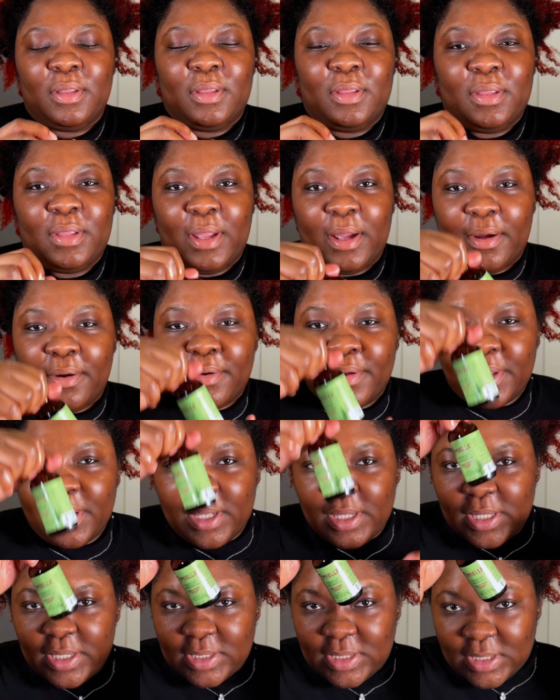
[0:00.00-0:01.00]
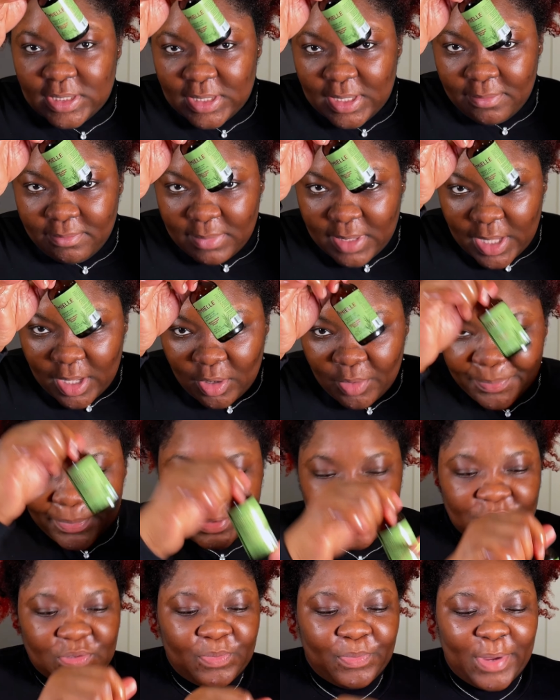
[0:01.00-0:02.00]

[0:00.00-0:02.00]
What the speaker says: Now it's in a male bottle,